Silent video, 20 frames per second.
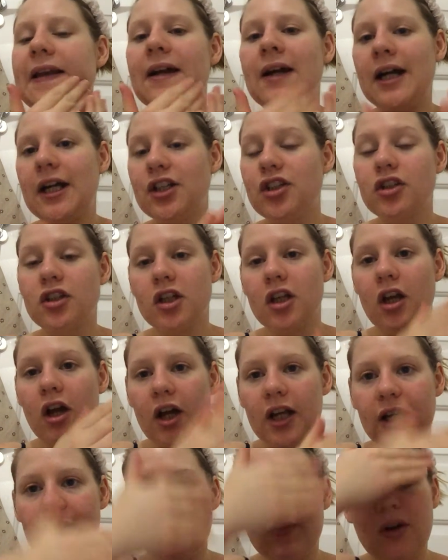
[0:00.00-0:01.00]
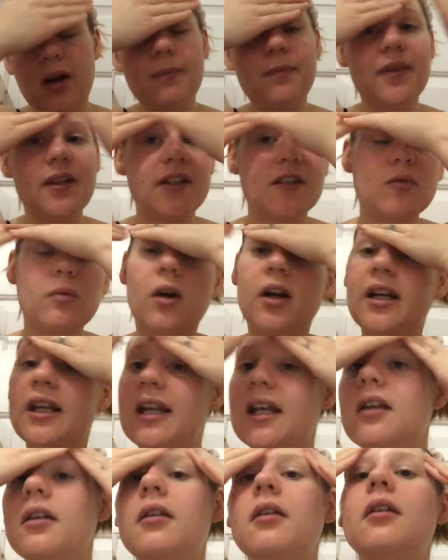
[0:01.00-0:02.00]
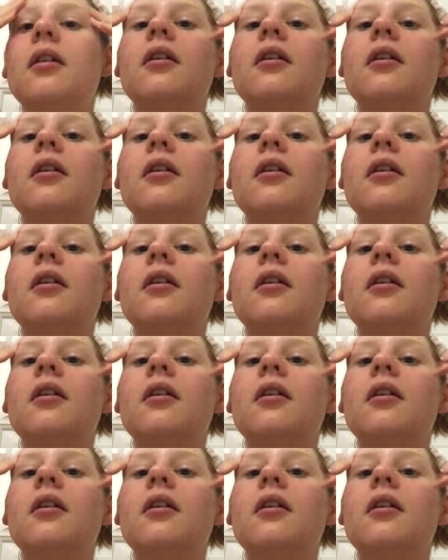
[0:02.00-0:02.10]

Now I just lightly rub this one in